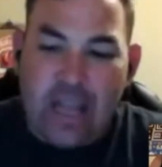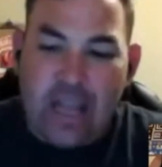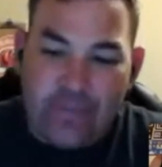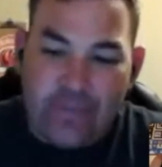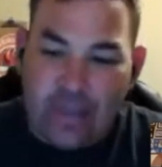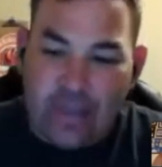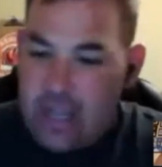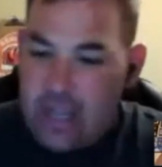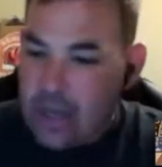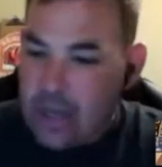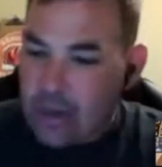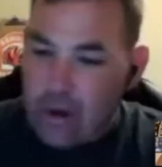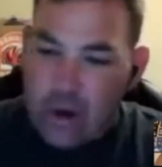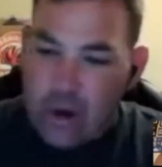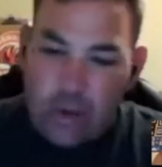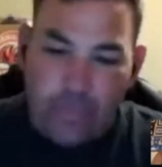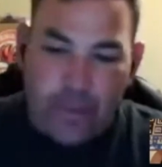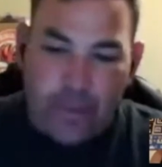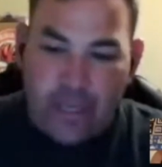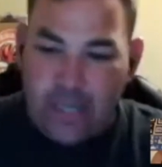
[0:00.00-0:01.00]
I think a lot of it,
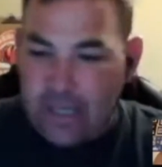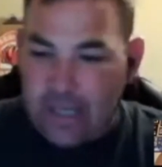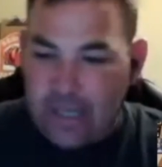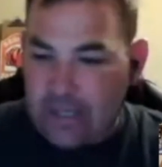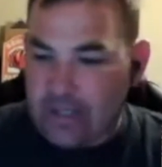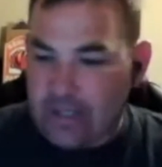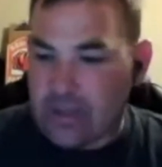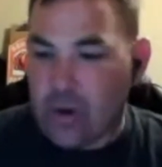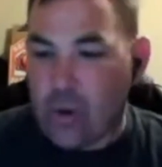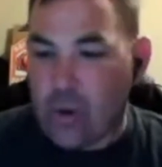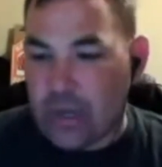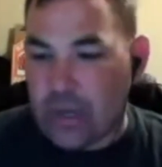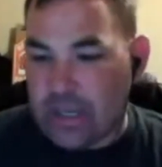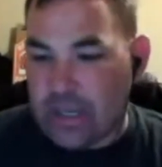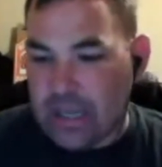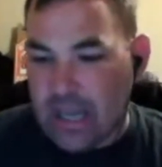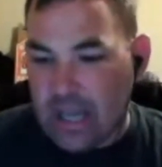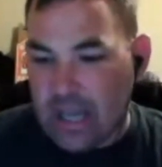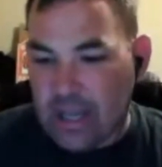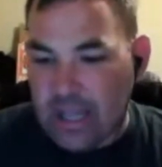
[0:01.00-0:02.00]
Carl Pickens,
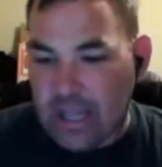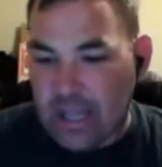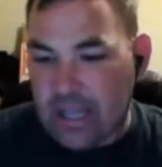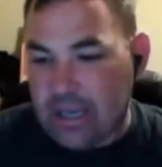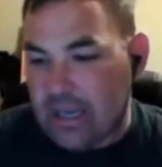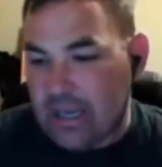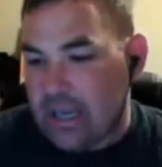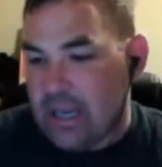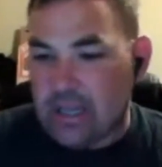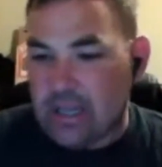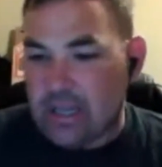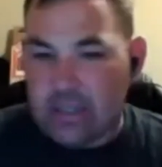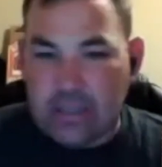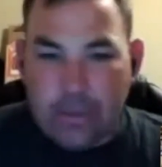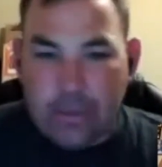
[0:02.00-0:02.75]
Corey Dillon,